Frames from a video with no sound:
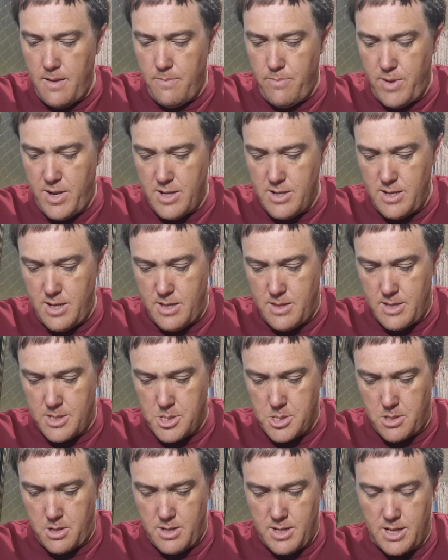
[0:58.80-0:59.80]
But yeah, they're
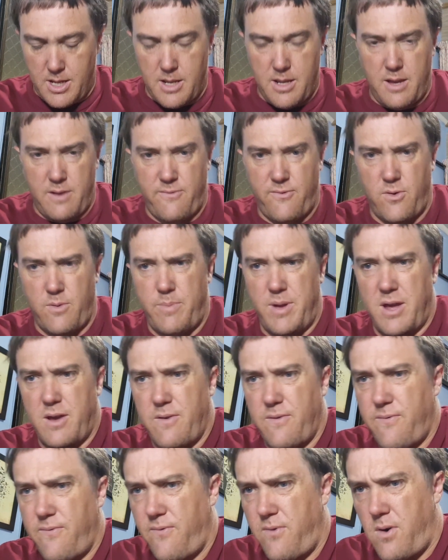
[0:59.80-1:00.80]
slowly getting out for a pack
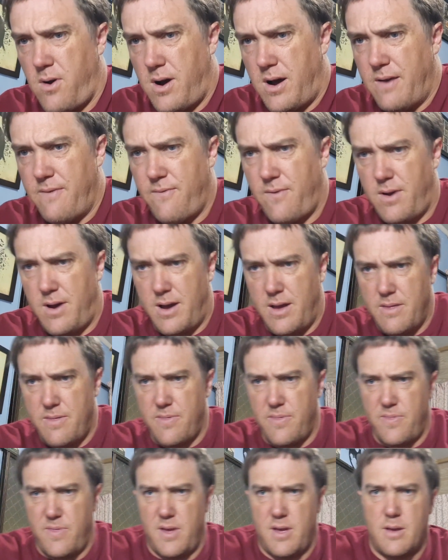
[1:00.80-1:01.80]
of 5. I
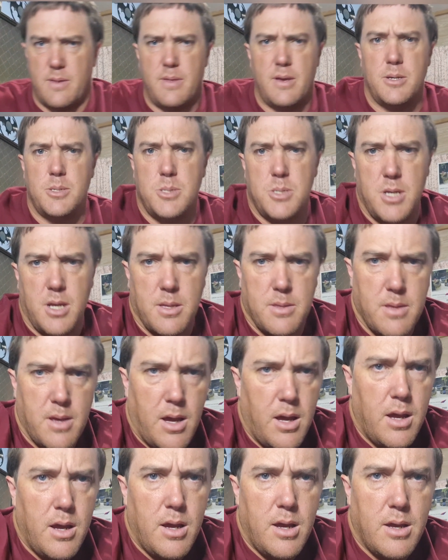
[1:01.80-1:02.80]
think they said
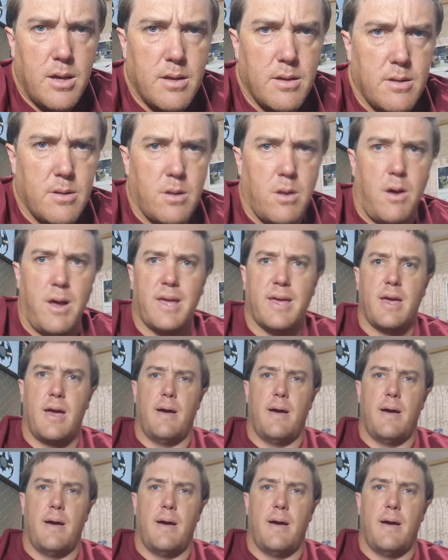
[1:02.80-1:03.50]
they're like